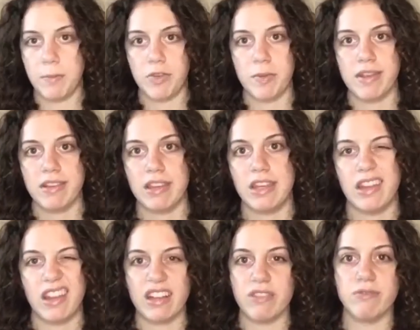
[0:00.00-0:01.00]
basically it's
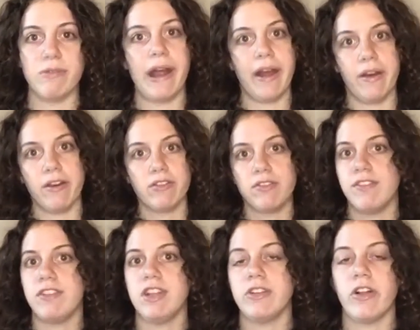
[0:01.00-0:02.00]
like around
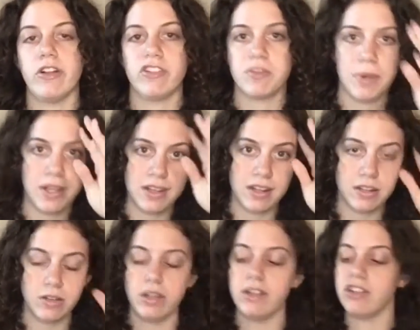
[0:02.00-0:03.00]
$15 a month
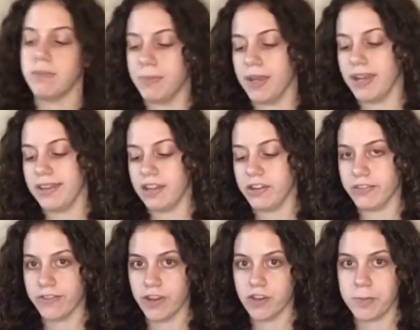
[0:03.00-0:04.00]
including shipping, and then your
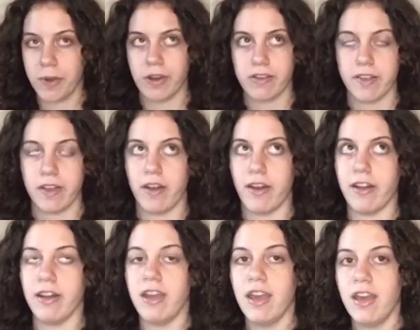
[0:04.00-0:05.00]
first box I
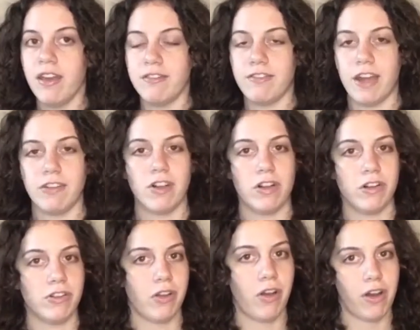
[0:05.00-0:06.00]
got
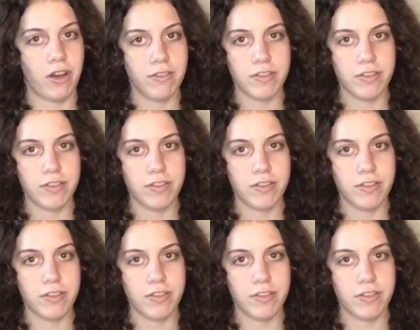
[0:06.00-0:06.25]
$5 off.